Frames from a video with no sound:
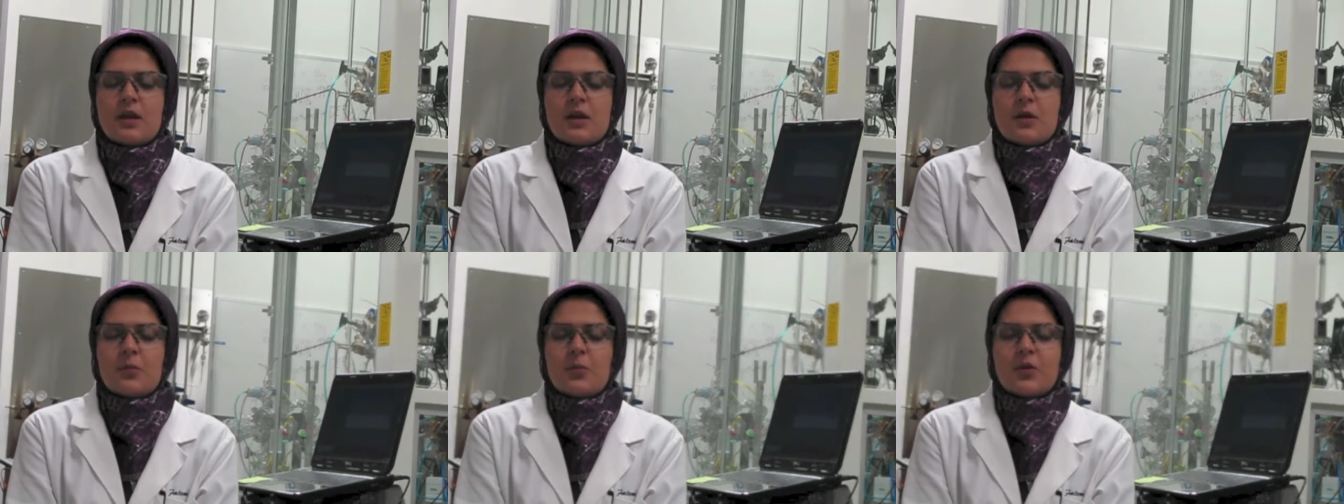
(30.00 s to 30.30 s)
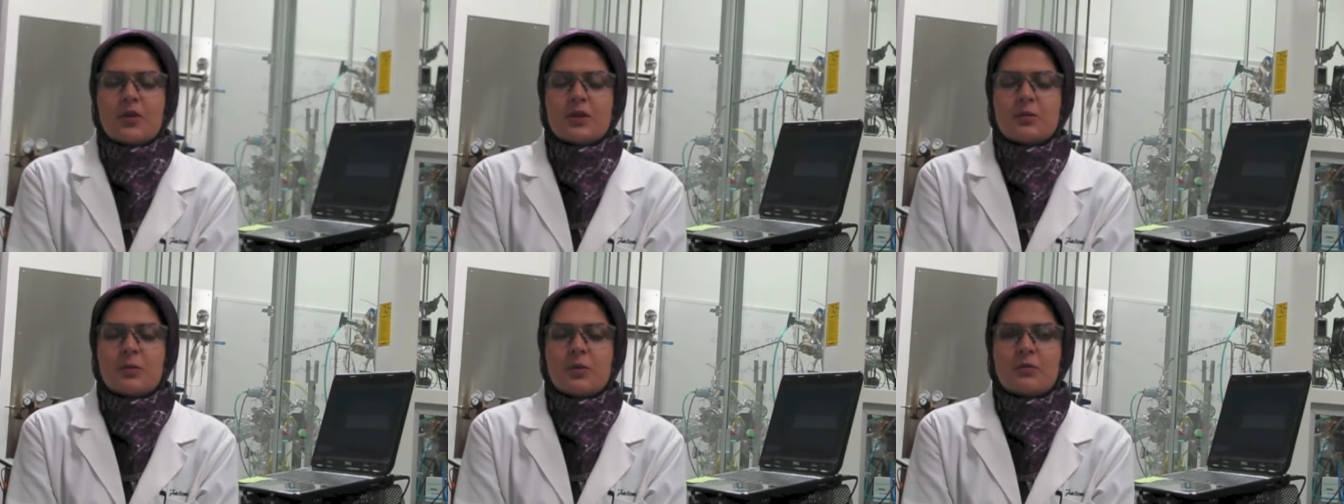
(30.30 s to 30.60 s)

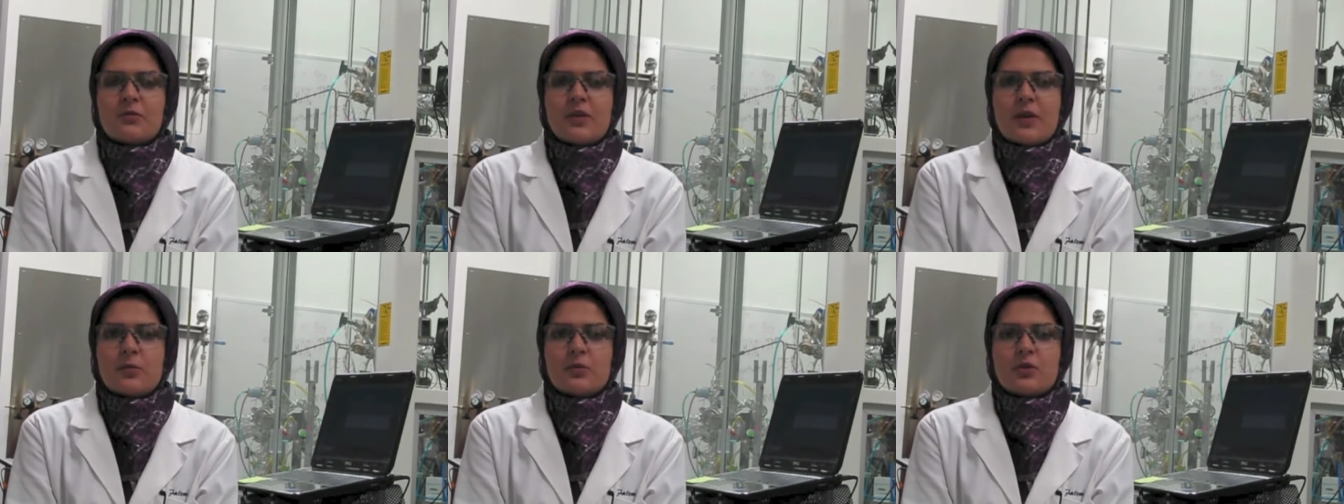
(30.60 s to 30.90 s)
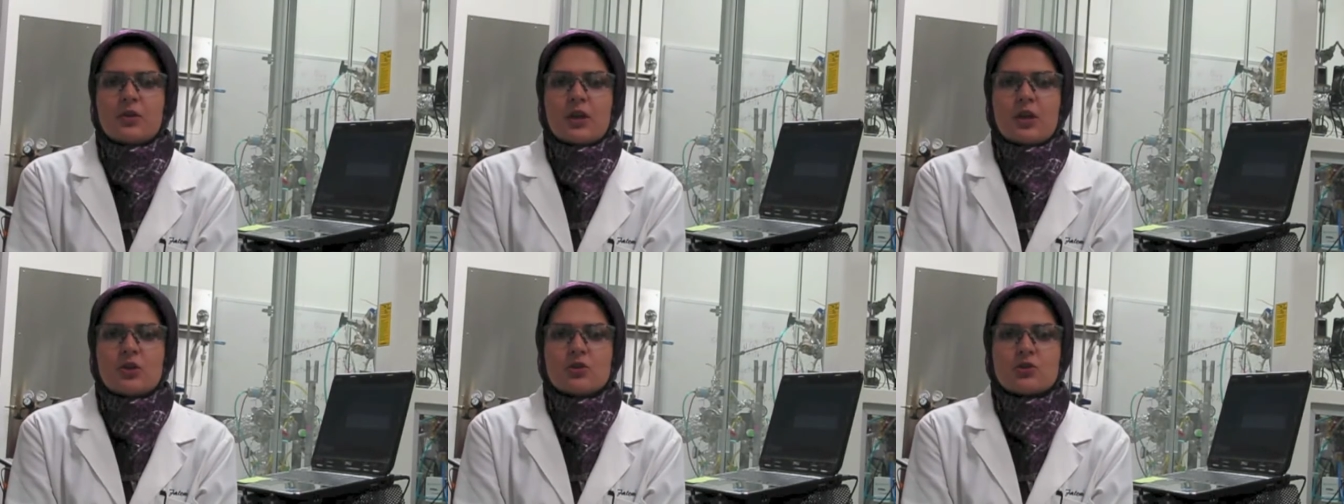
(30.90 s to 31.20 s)
Bottom-up
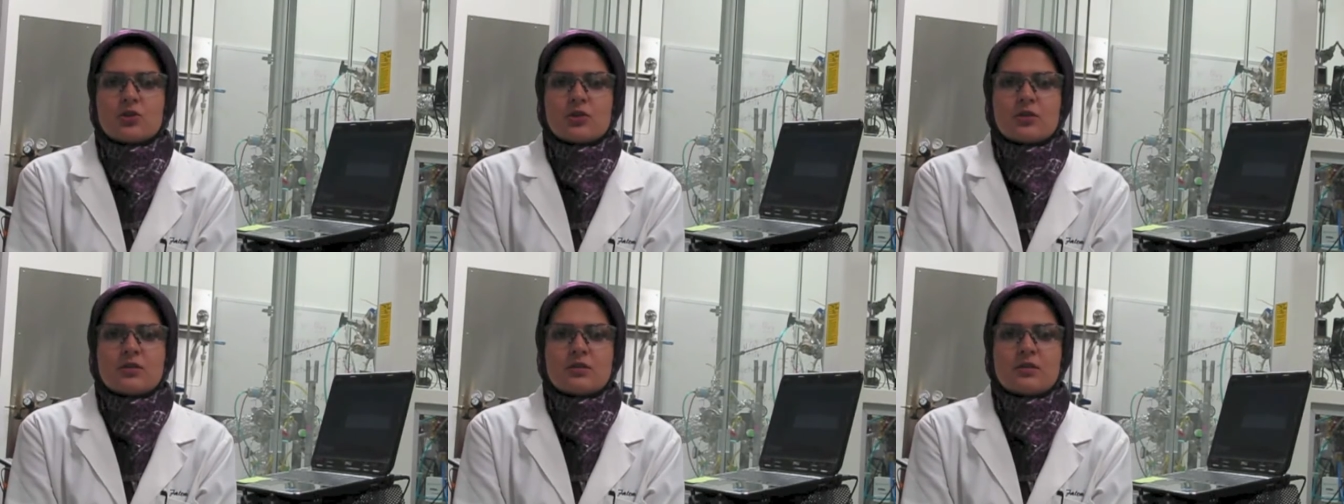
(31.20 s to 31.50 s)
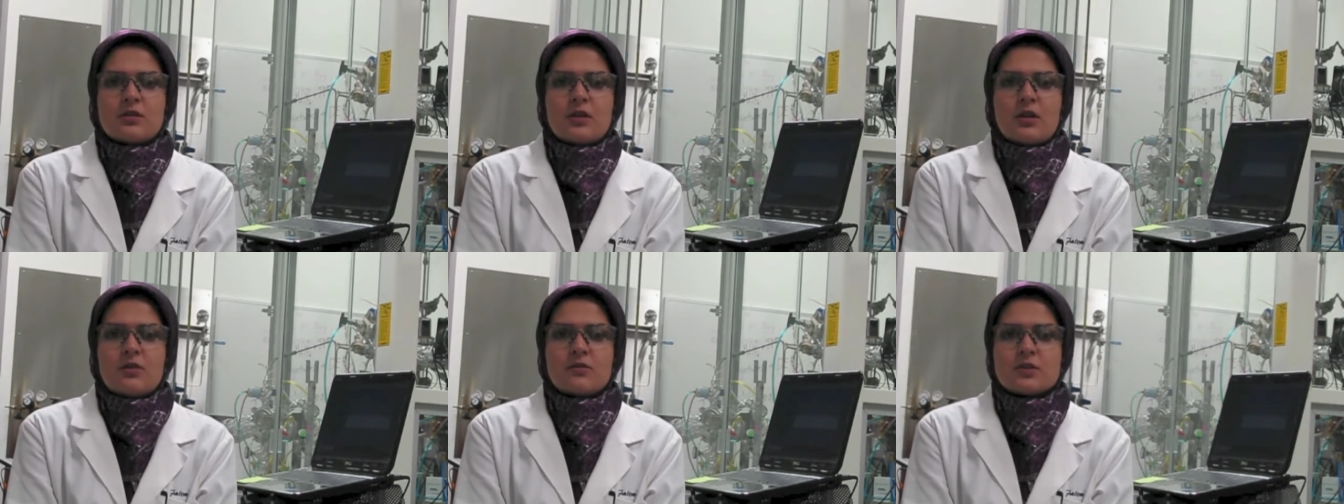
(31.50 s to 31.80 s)
fabrication
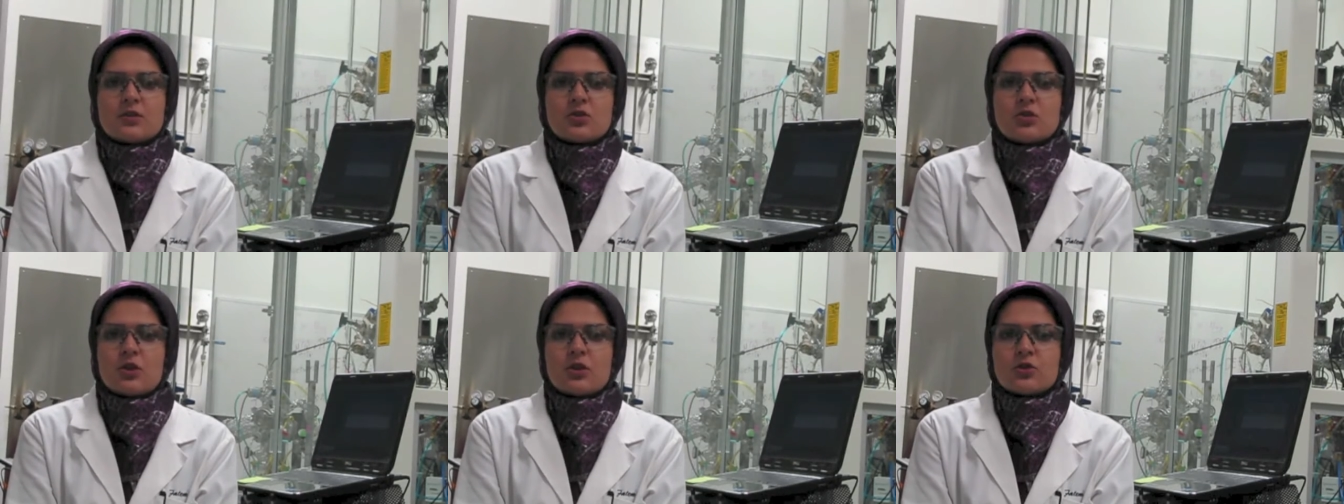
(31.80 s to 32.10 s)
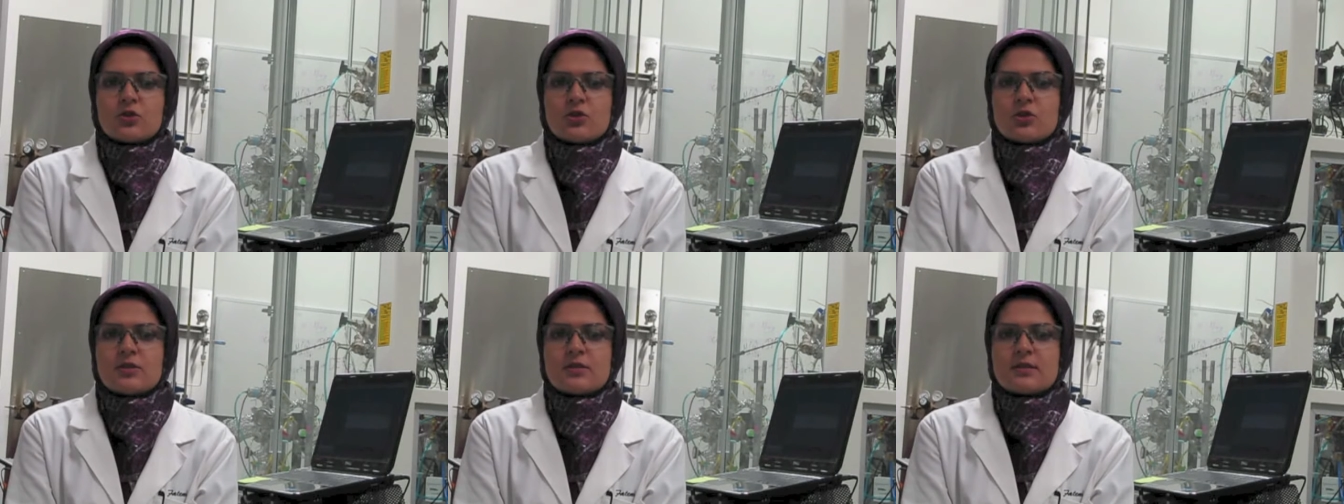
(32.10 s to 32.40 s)
of
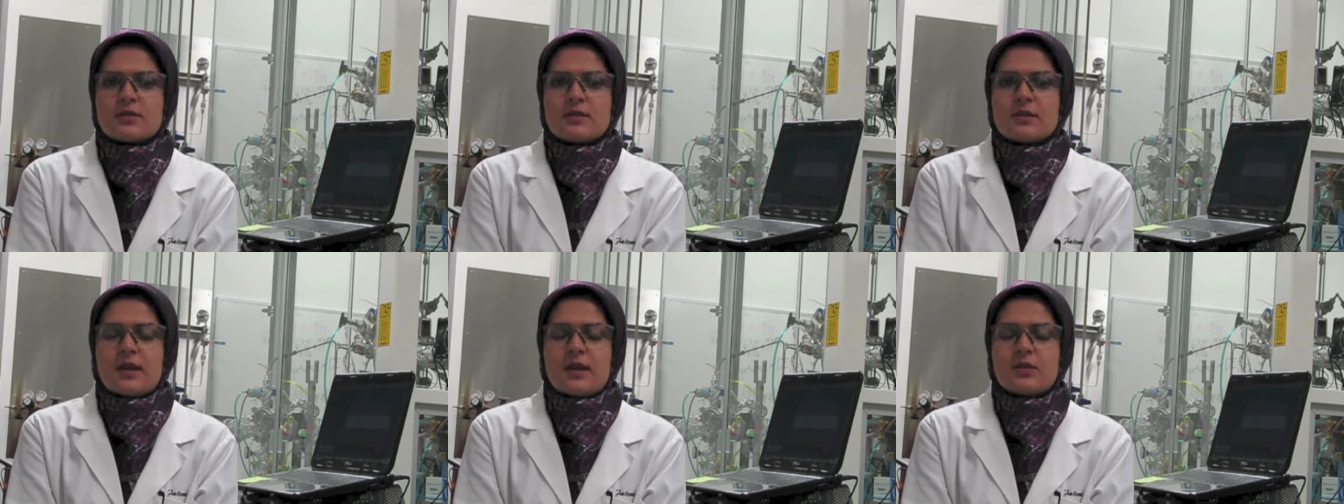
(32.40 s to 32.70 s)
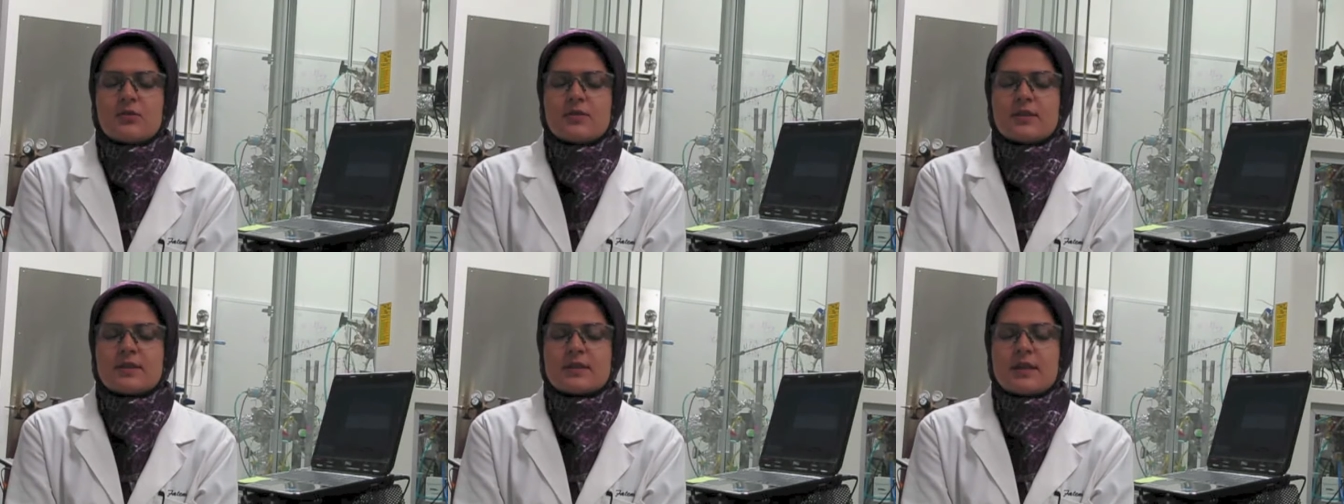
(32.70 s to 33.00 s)
structures in
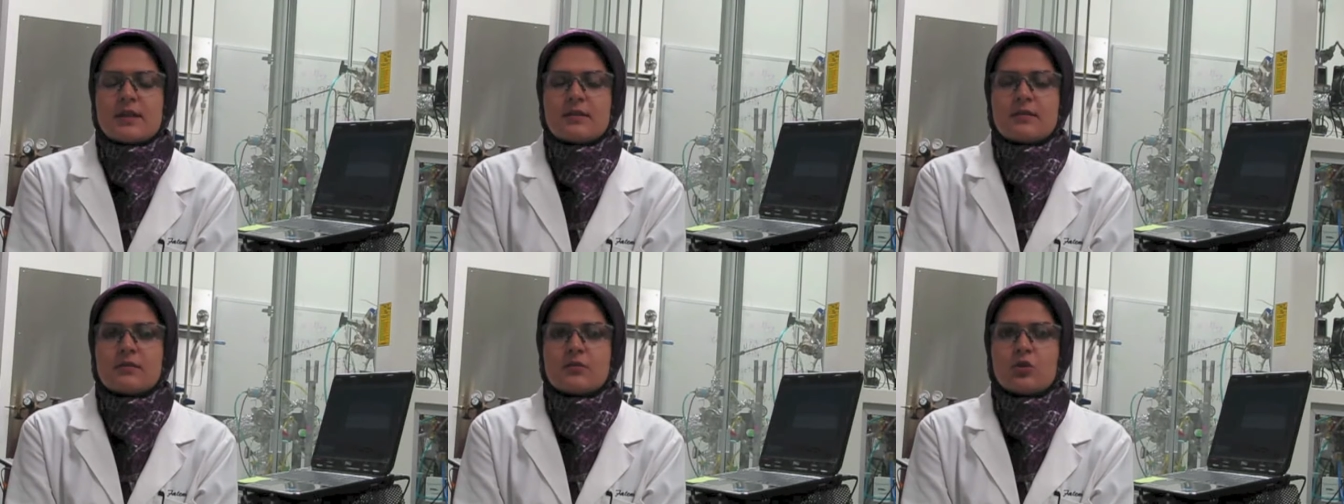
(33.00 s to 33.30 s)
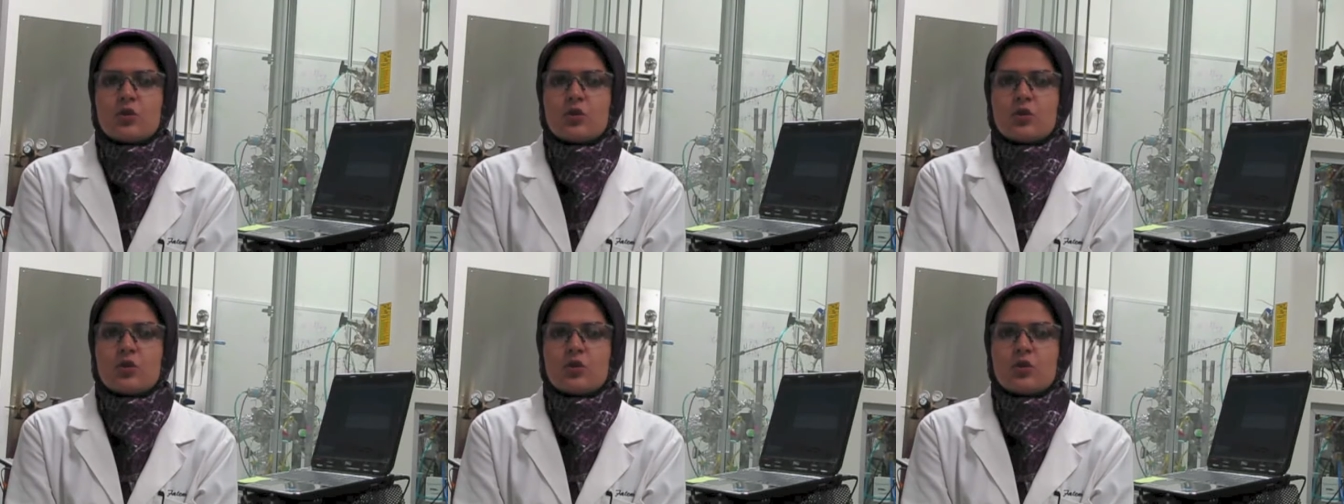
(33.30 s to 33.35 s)
nanoscale